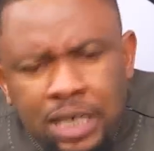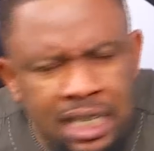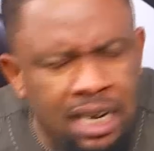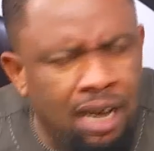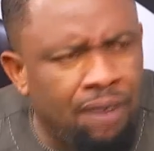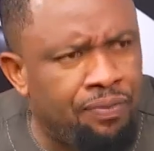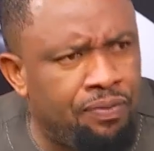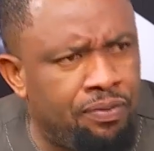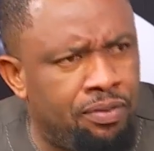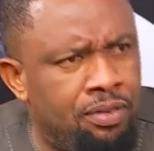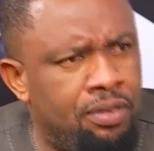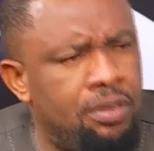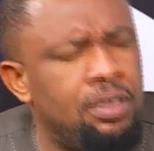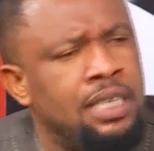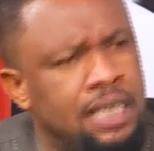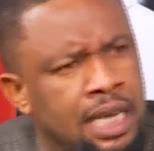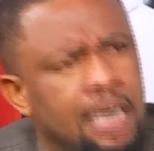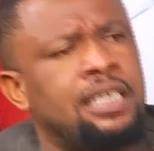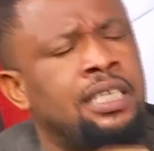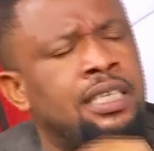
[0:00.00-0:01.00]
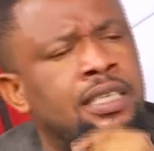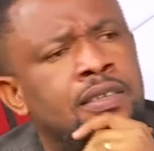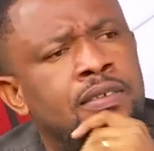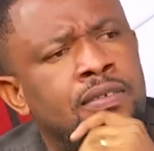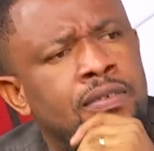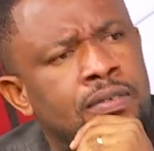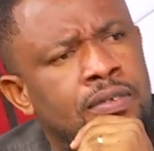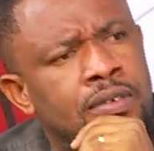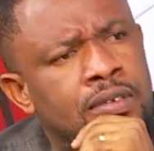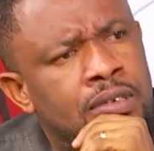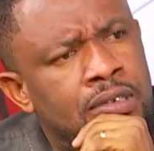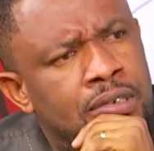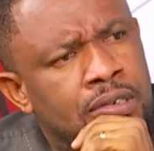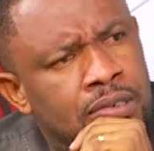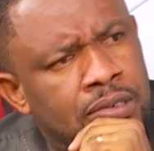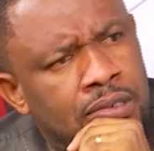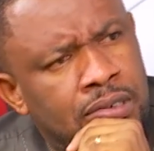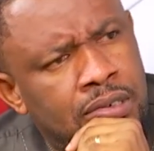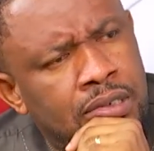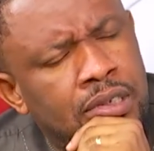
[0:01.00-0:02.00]
enough. the problem? The, yes. the, the, players are
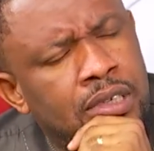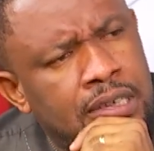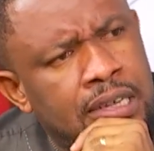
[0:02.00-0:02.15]
the problem.